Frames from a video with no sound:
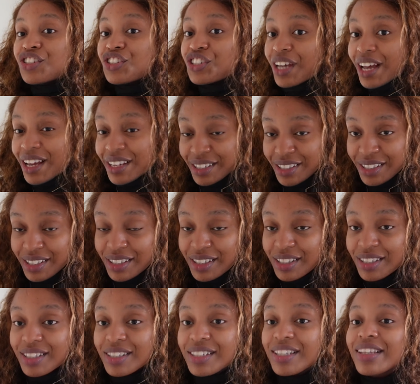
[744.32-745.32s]

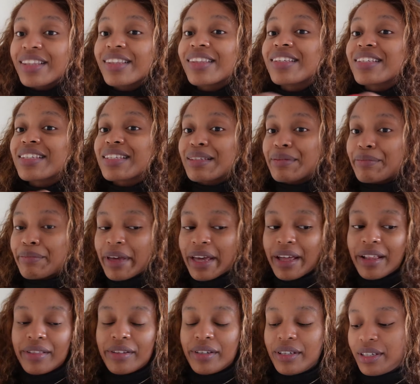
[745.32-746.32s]
Chans. The
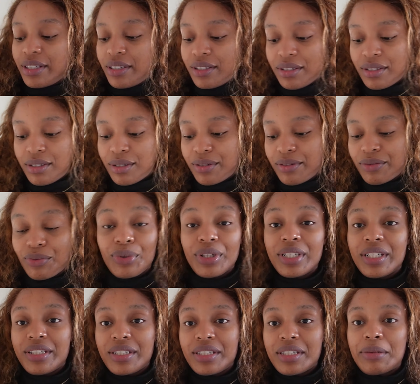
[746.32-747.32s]
smell is
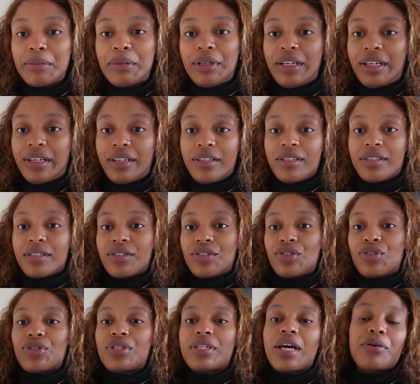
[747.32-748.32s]
really similar. It's
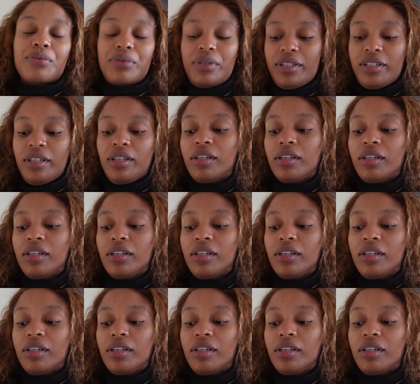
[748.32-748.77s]
astounding.